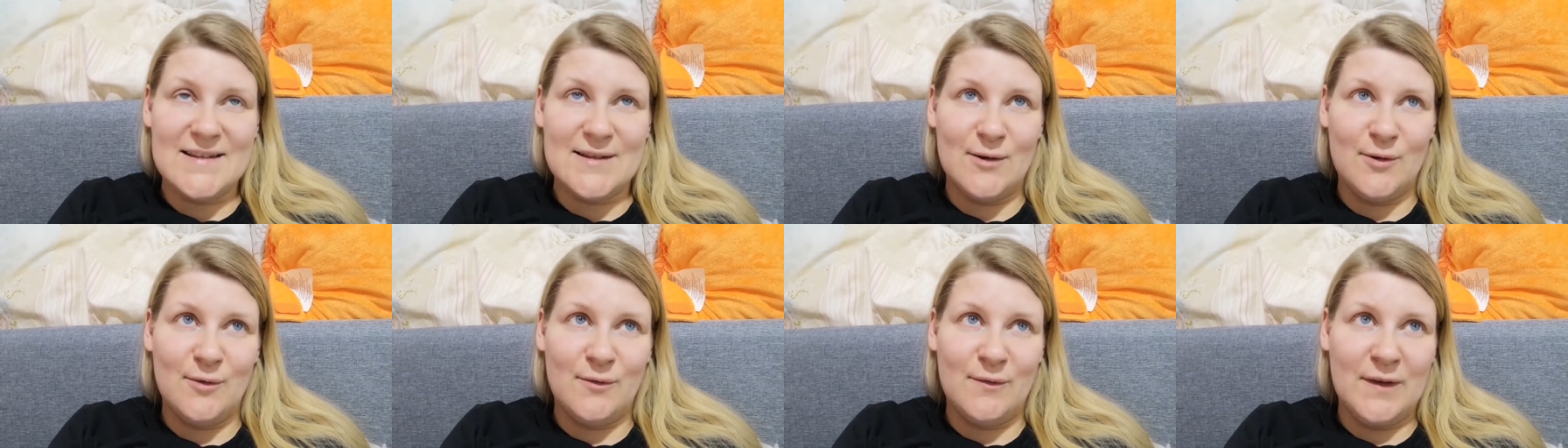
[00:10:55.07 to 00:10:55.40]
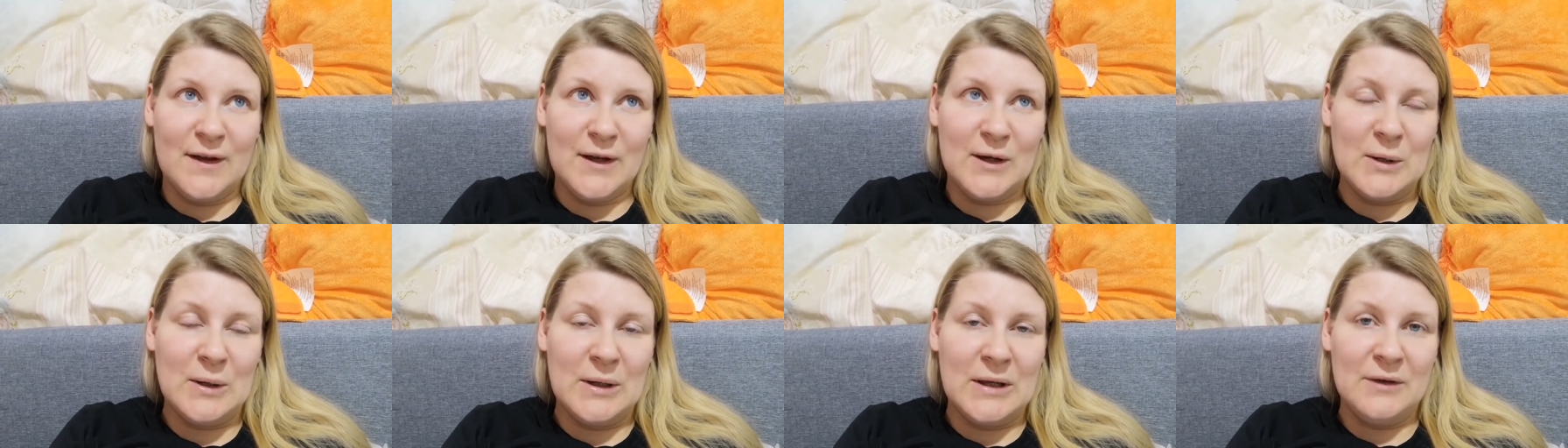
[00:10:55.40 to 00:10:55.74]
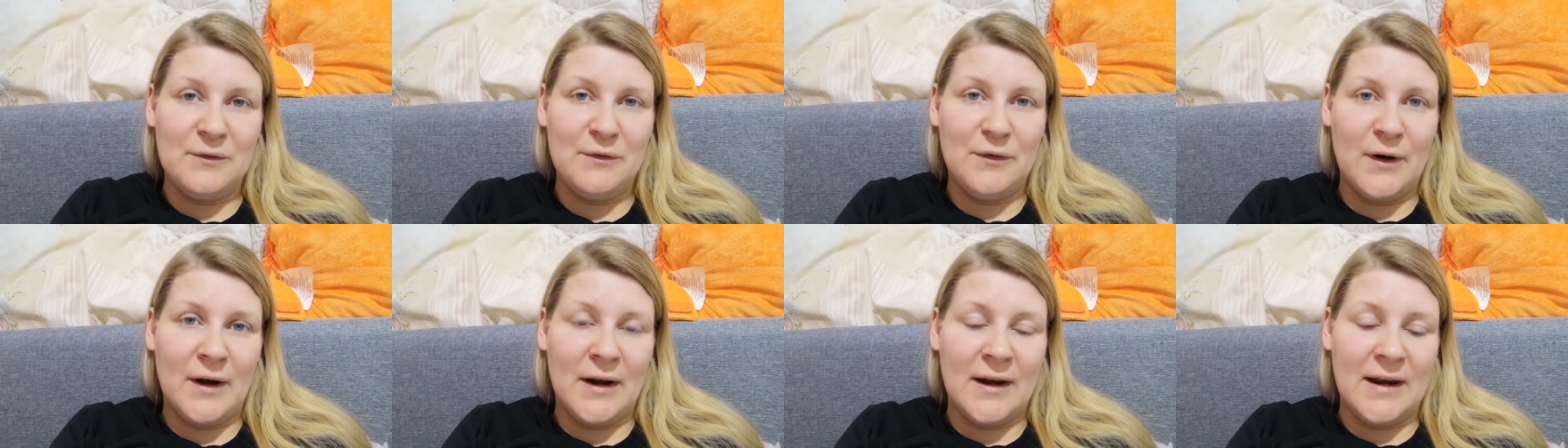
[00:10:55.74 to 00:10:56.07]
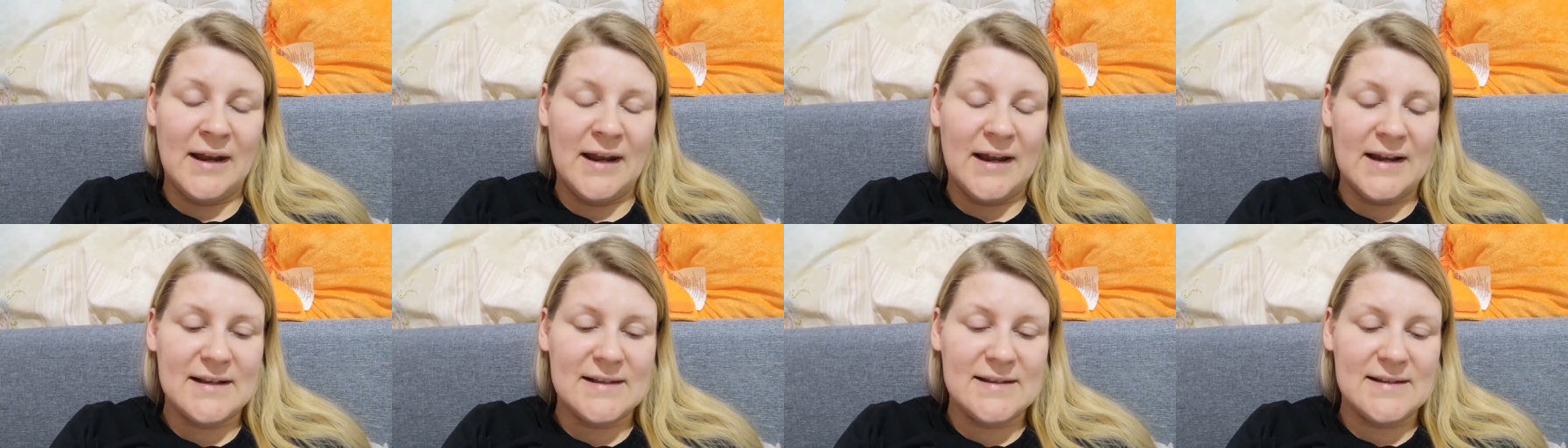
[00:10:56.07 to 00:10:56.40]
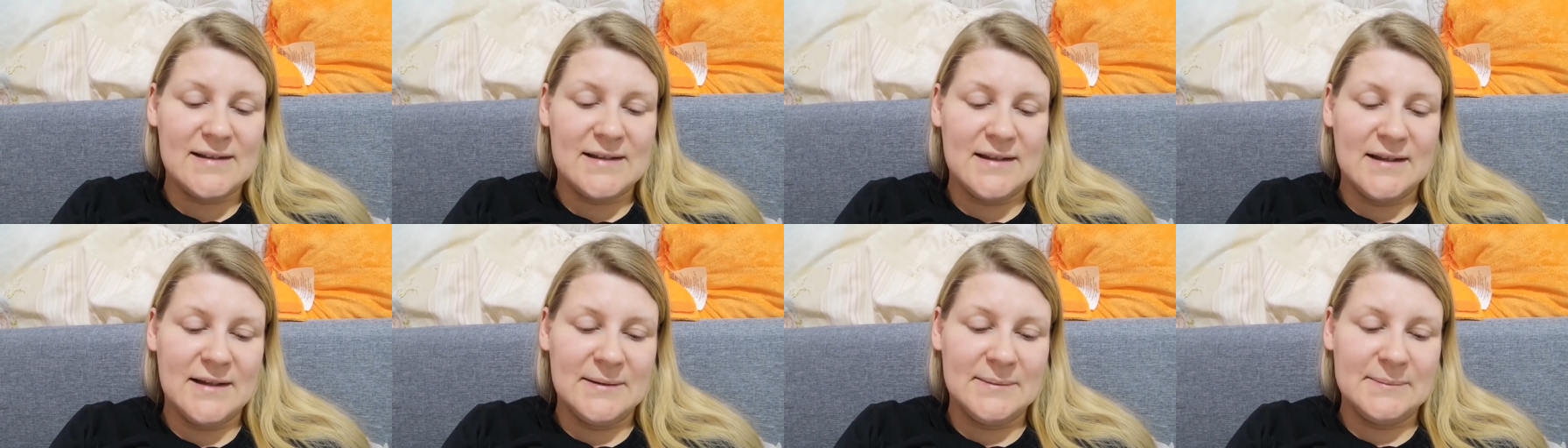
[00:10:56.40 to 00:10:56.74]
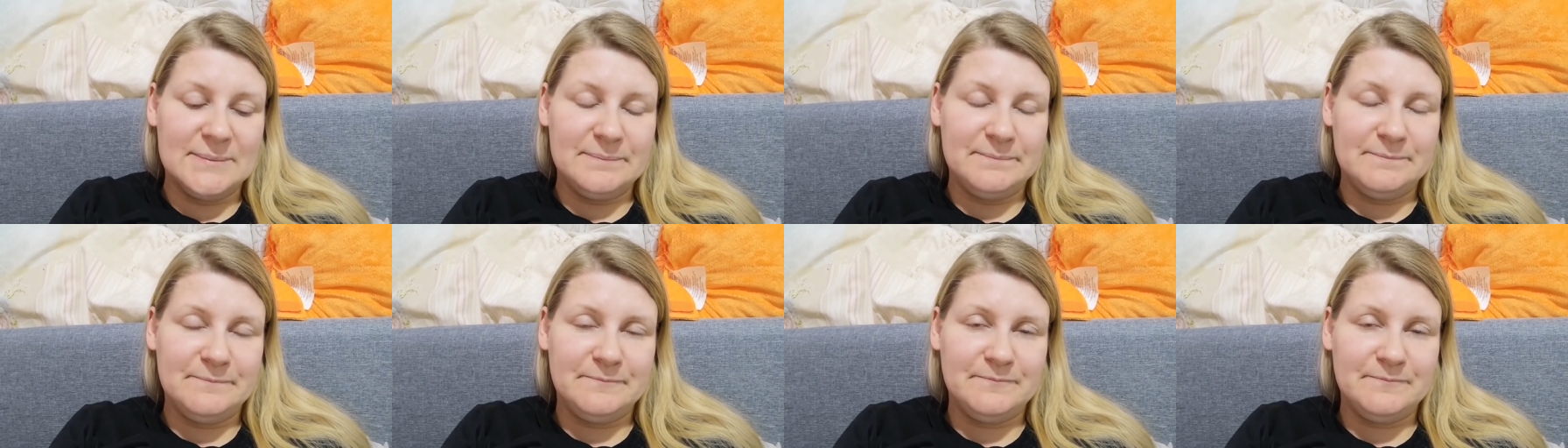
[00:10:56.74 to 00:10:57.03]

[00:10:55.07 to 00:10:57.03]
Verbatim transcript: So we are going for the next uh,